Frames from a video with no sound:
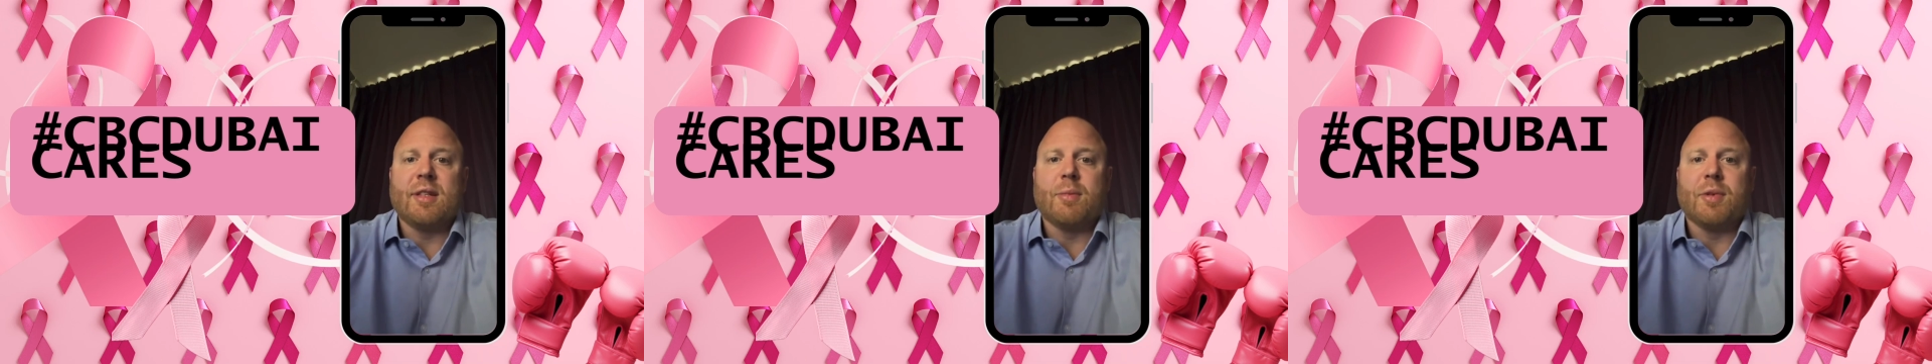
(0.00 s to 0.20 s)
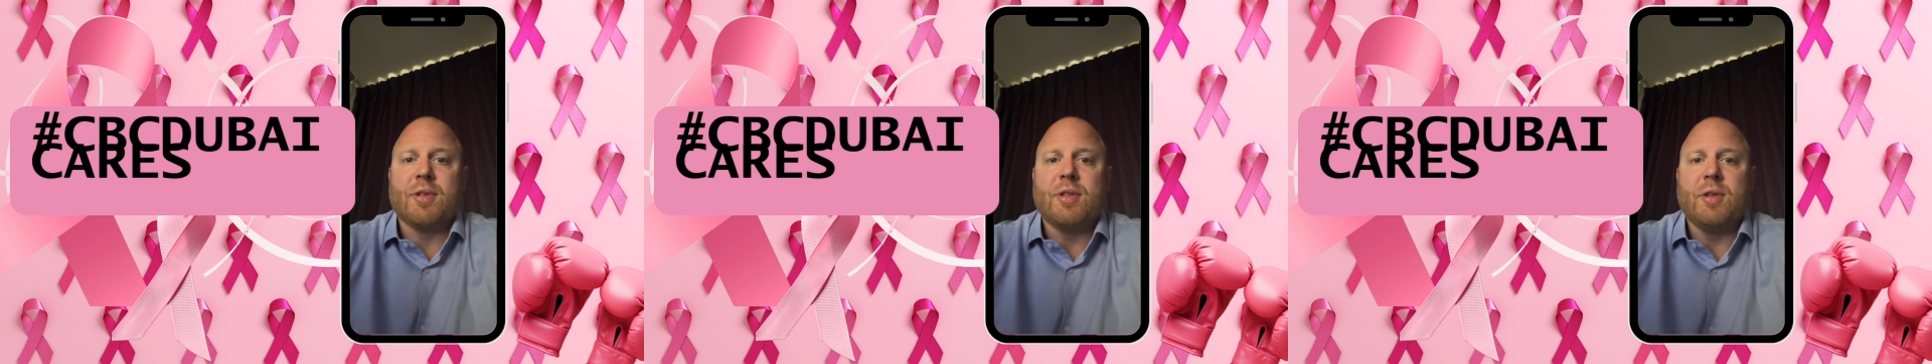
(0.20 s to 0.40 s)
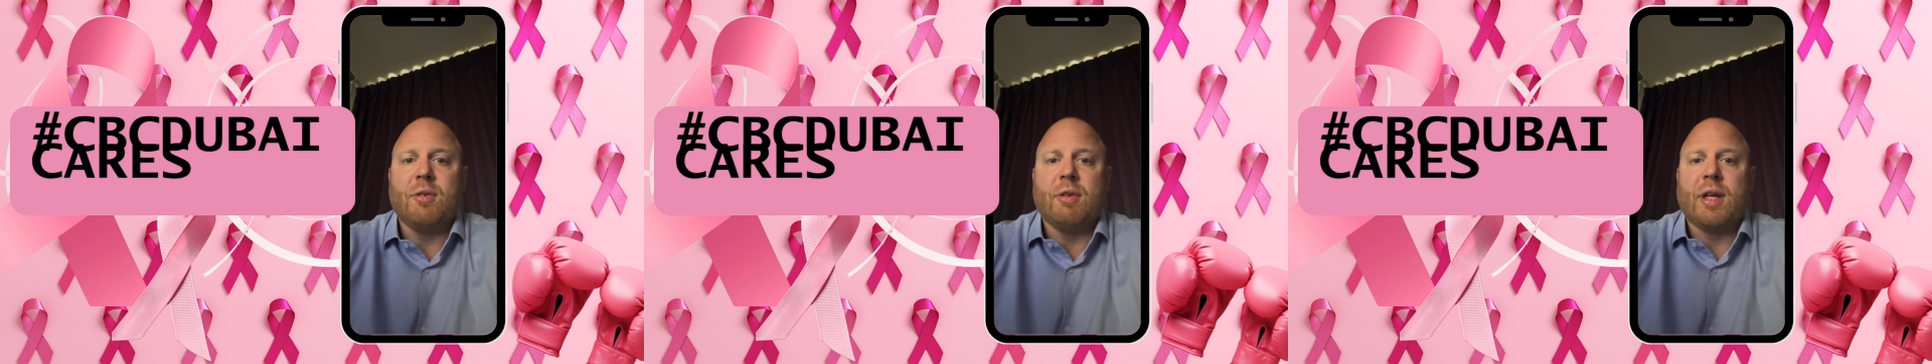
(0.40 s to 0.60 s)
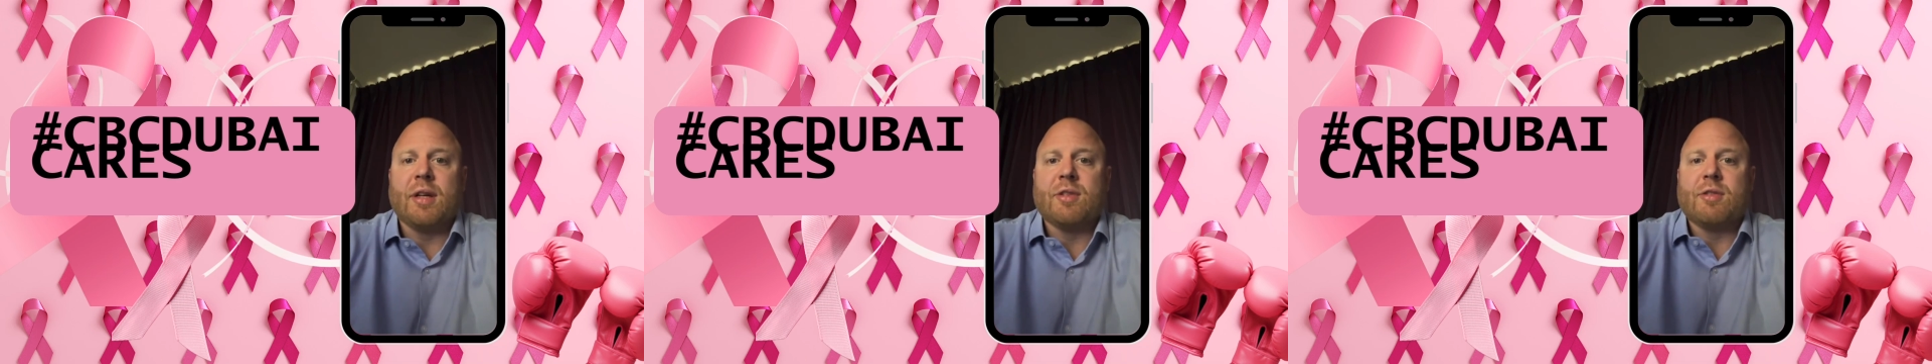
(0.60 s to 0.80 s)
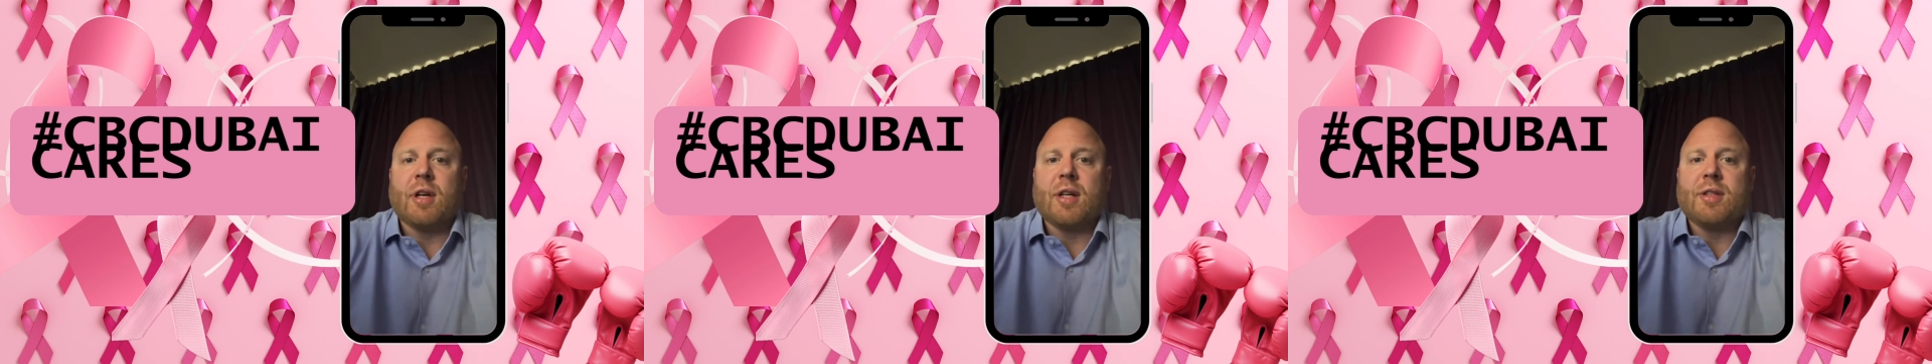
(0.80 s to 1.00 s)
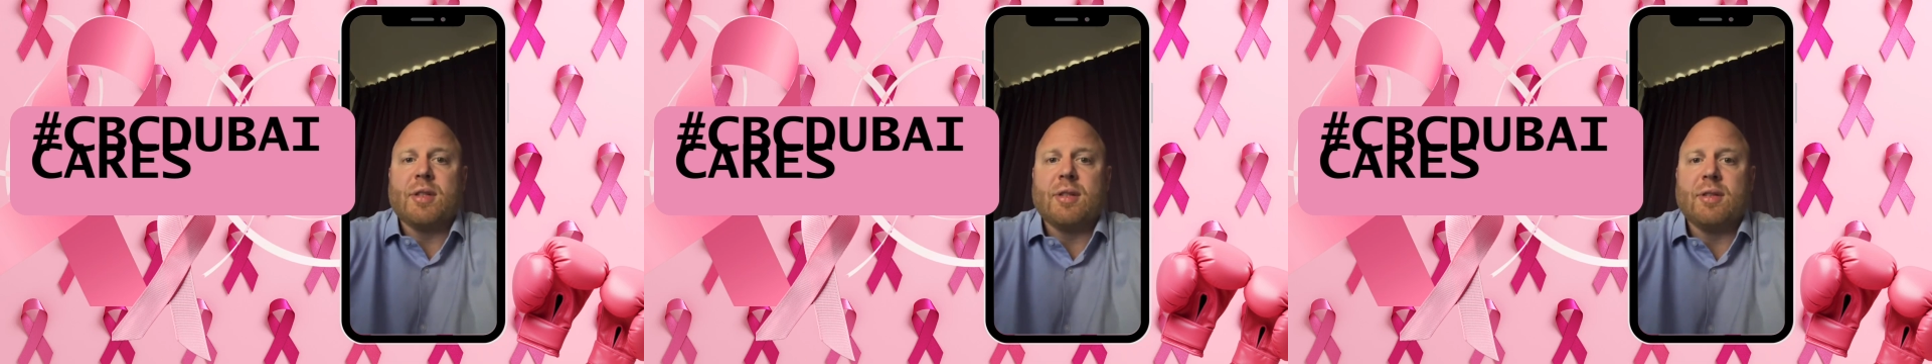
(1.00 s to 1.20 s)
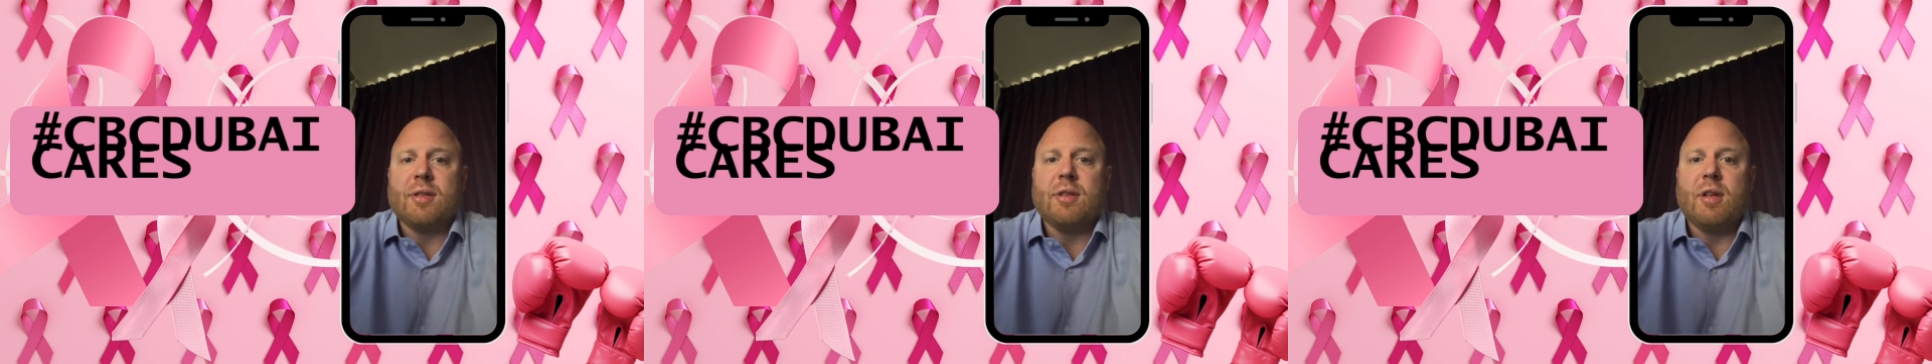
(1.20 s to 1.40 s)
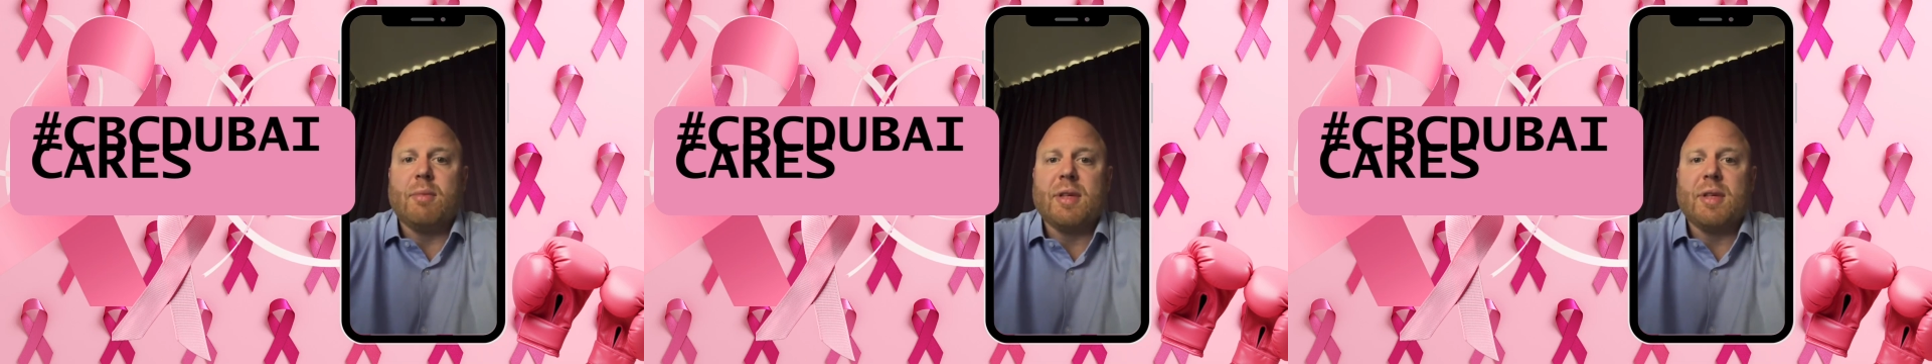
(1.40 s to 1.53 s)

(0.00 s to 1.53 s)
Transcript: to pursue reconstruction due to